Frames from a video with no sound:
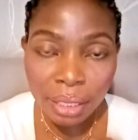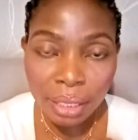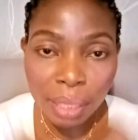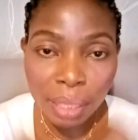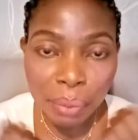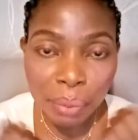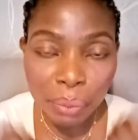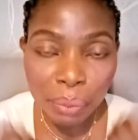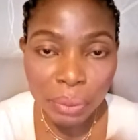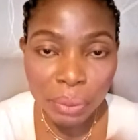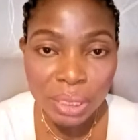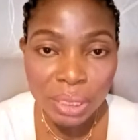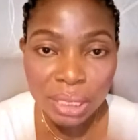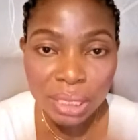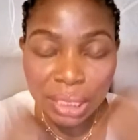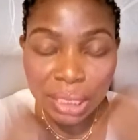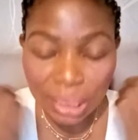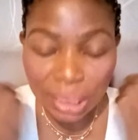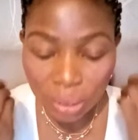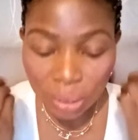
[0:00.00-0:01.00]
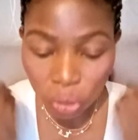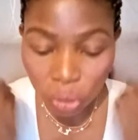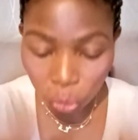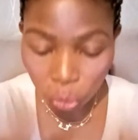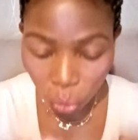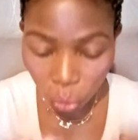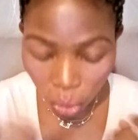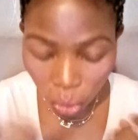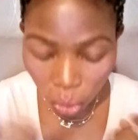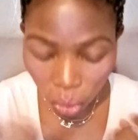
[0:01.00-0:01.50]
me put it,
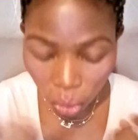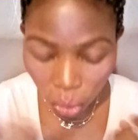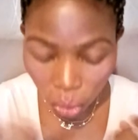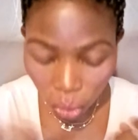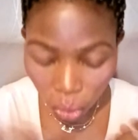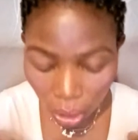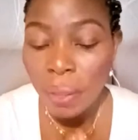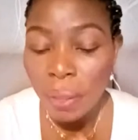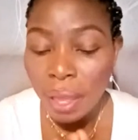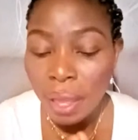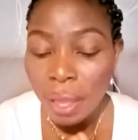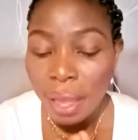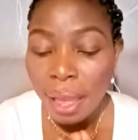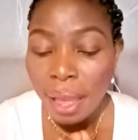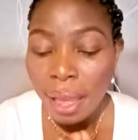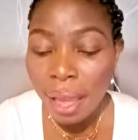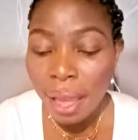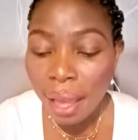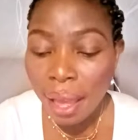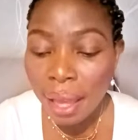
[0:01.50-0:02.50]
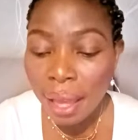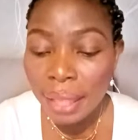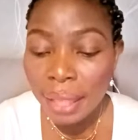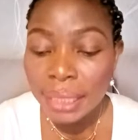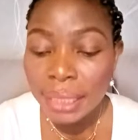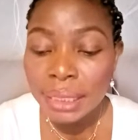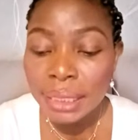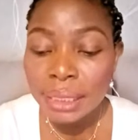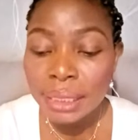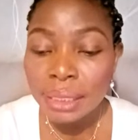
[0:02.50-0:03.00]
talk
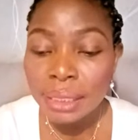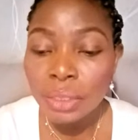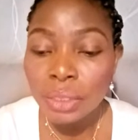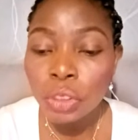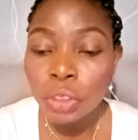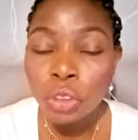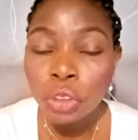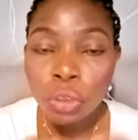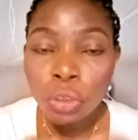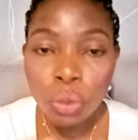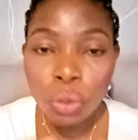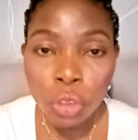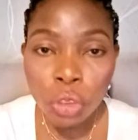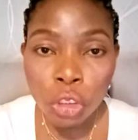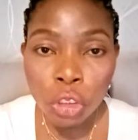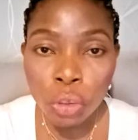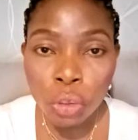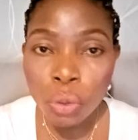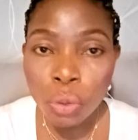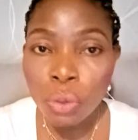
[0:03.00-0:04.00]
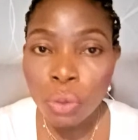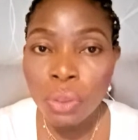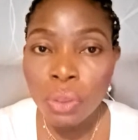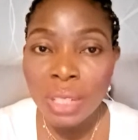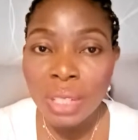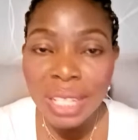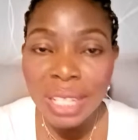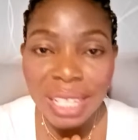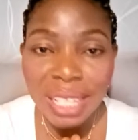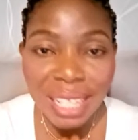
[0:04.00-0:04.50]
and social
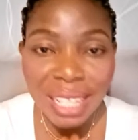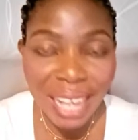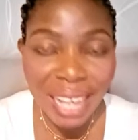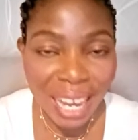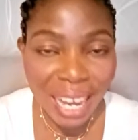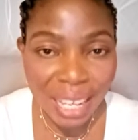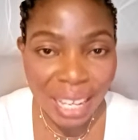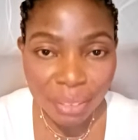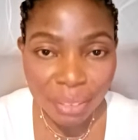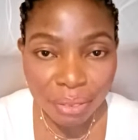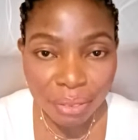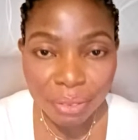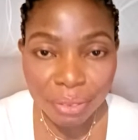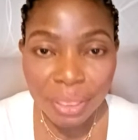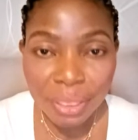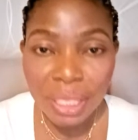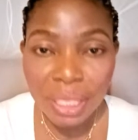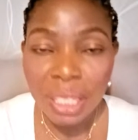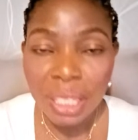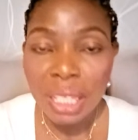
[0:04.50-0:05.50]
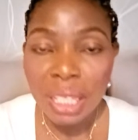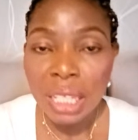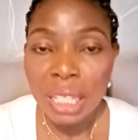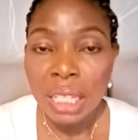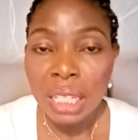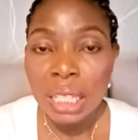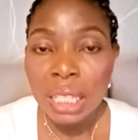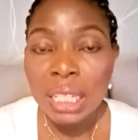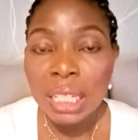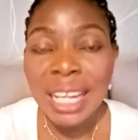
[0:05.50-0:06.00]
life.
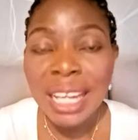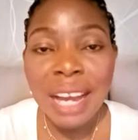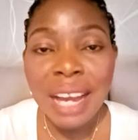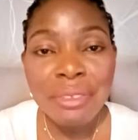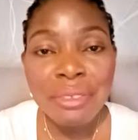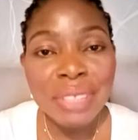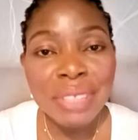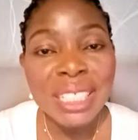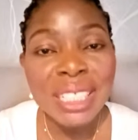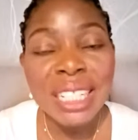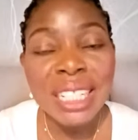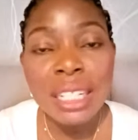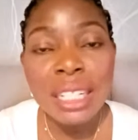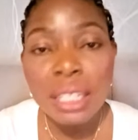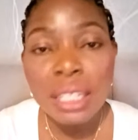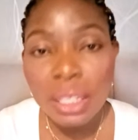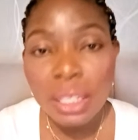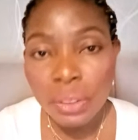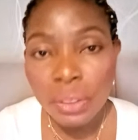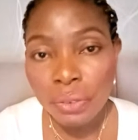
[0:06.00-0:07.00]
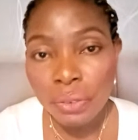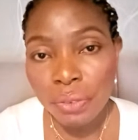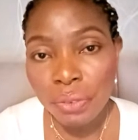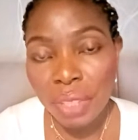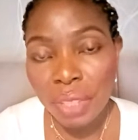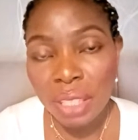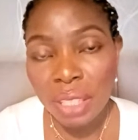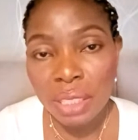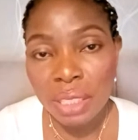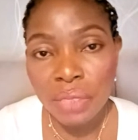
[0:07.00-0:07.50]
It dey affect a lot of
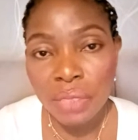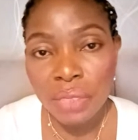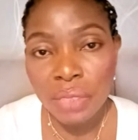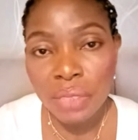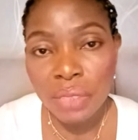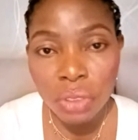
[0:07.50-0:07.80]
things for